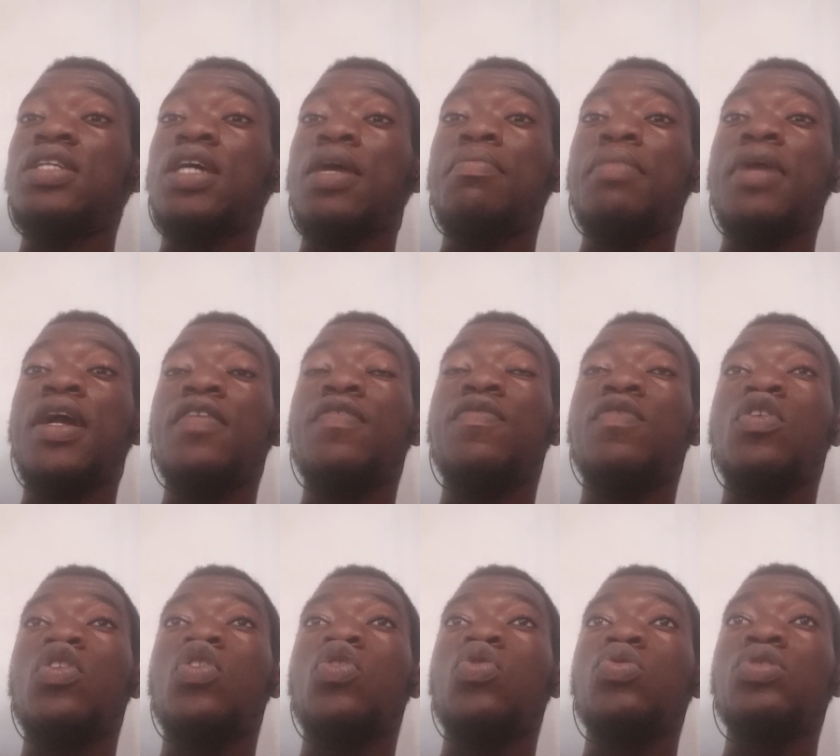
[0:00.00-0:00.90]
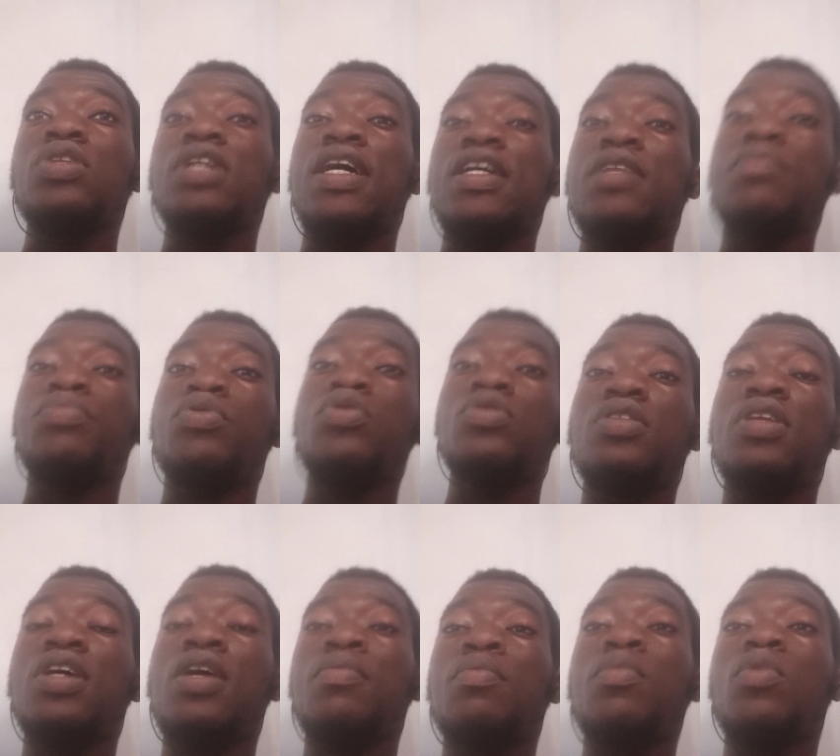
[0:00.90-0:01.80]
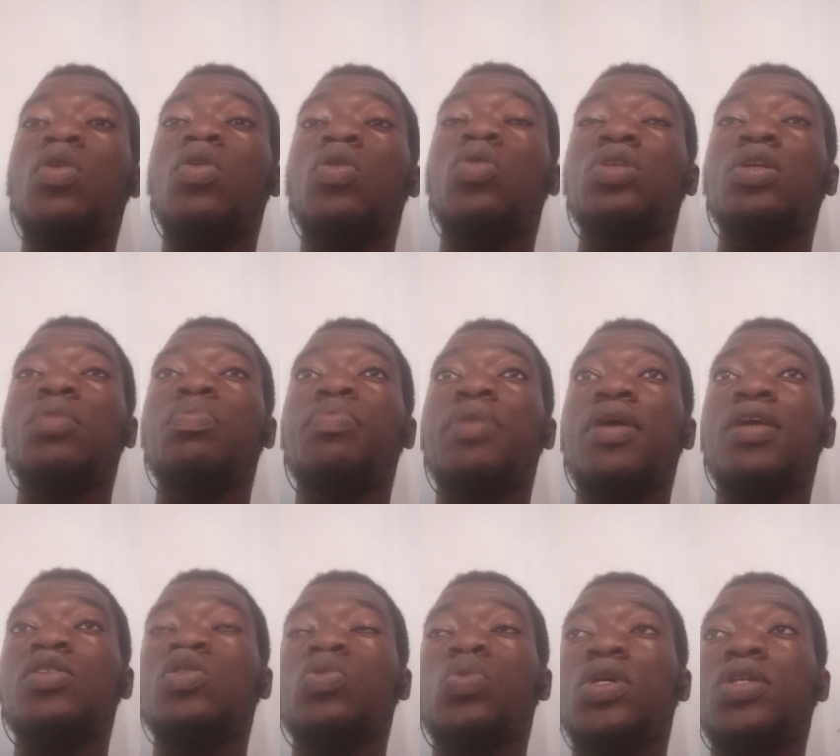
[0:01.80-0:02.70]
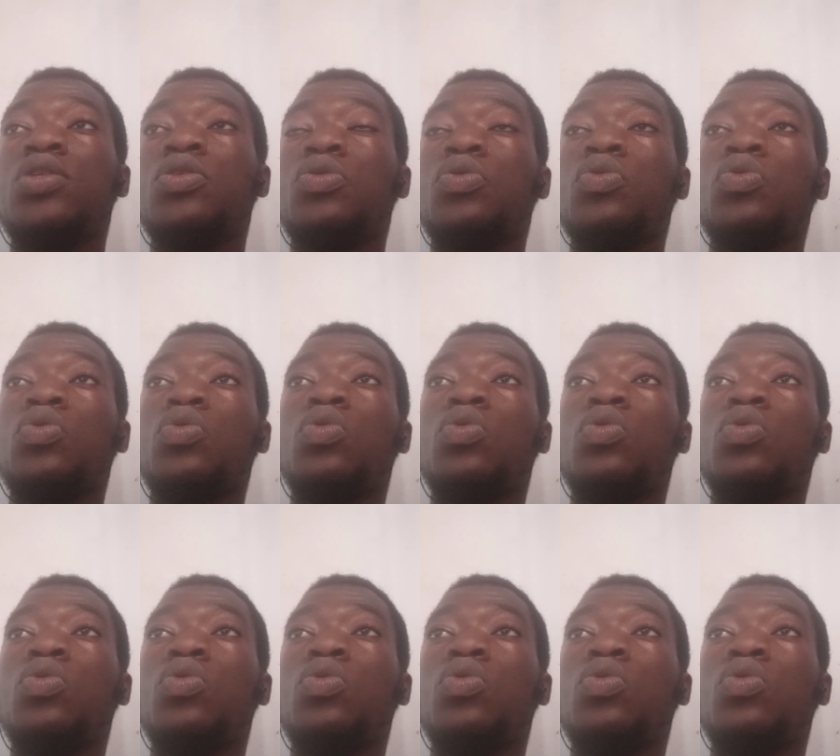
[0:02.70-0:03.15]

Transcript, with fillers: their mind for good and put them on the pathway to,